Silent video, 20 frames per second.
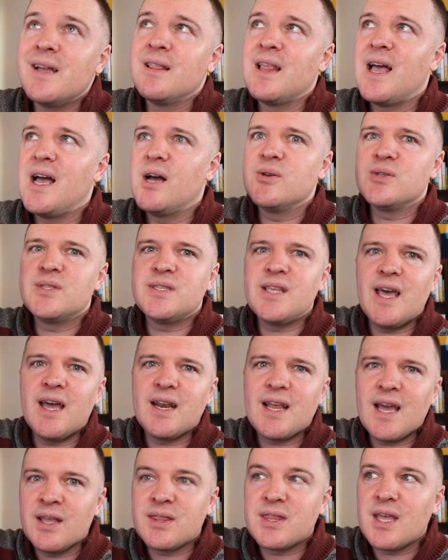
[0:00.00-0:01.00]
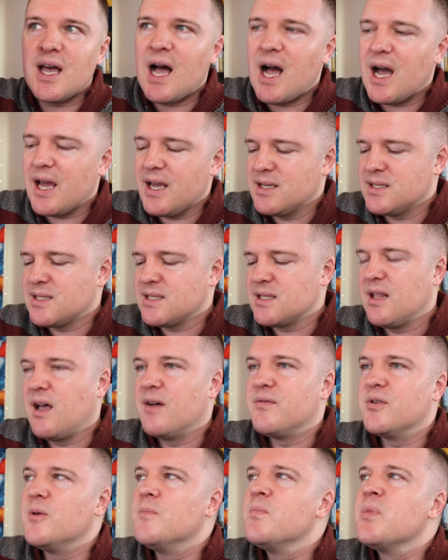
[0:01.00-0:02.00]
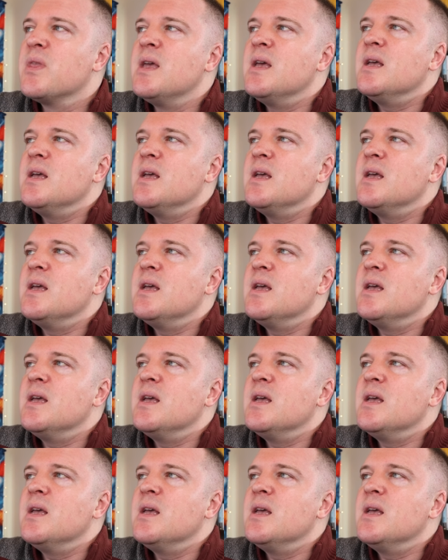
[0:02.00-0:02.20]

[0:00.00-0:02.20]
allows that at the highest level.